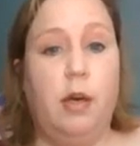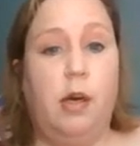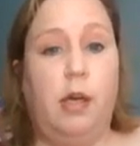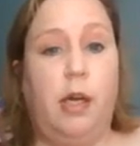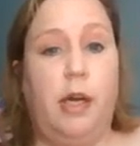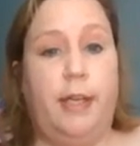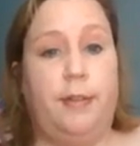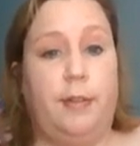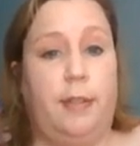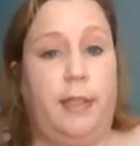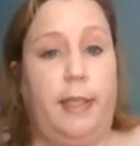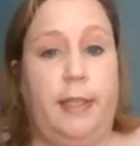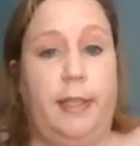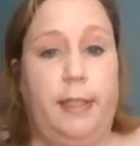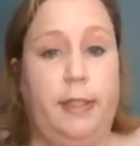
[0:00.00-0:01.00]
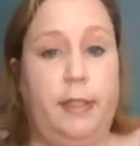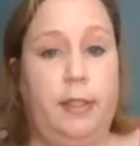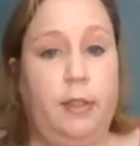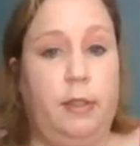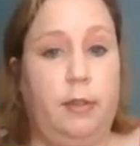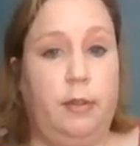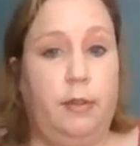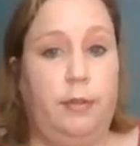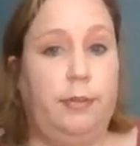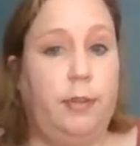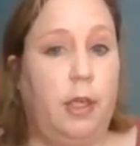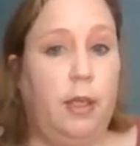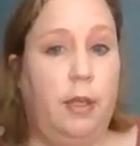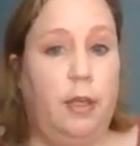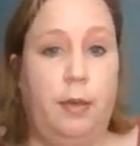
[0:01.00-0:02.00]
are all isolated,
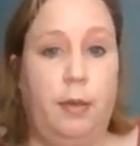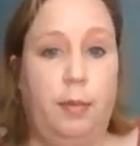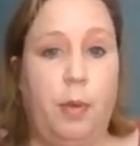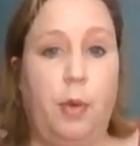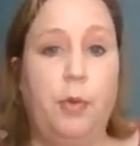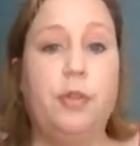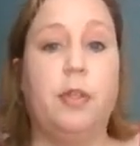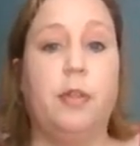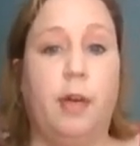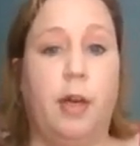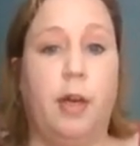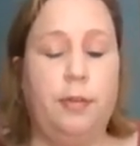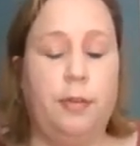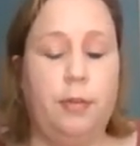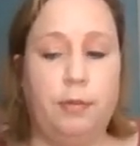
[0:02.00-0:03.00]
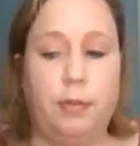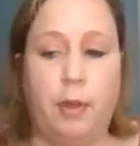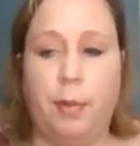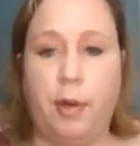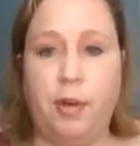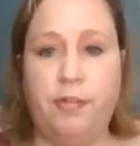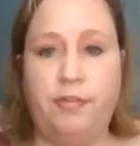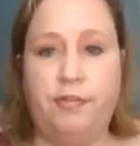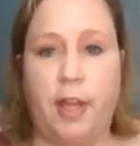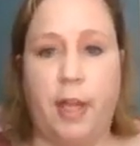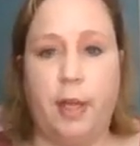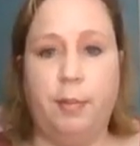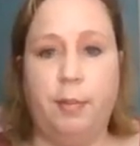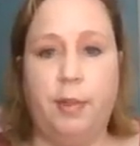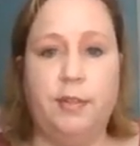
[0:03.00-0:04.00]
from most of us, from our
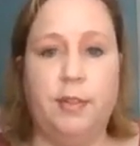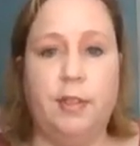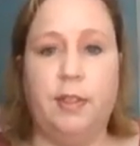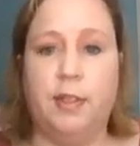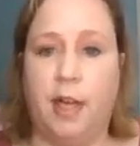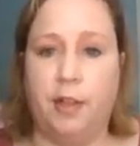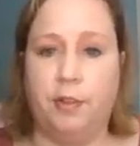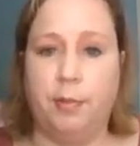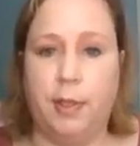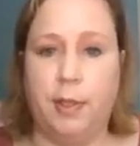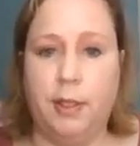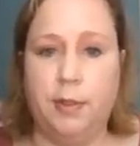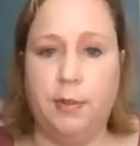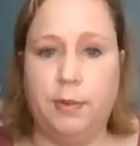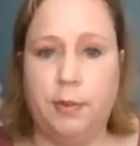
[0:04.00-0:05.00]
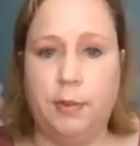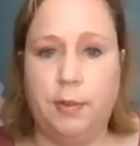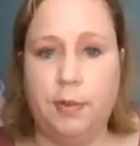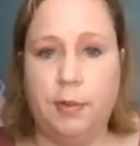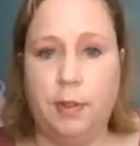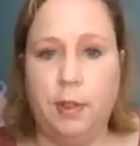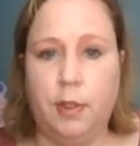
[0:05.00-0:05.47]
families and classmates.